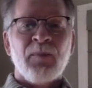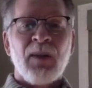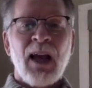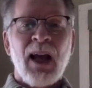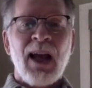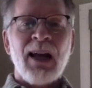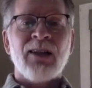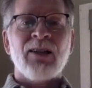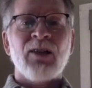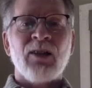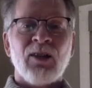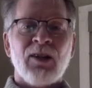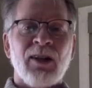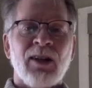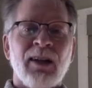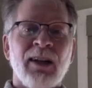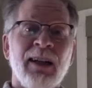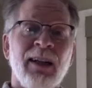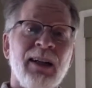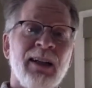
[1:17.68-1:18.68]

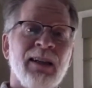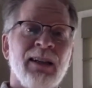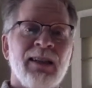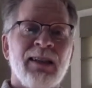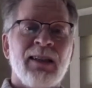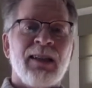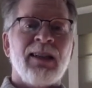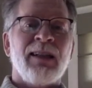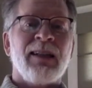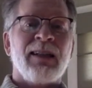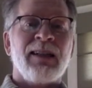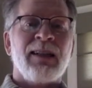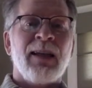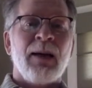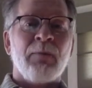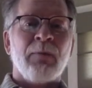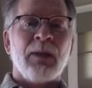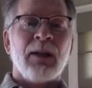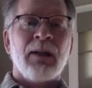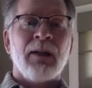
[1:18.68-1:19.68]
enter into the
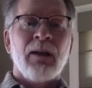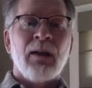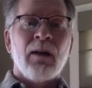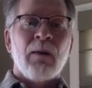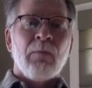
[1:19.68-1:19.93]
assembly,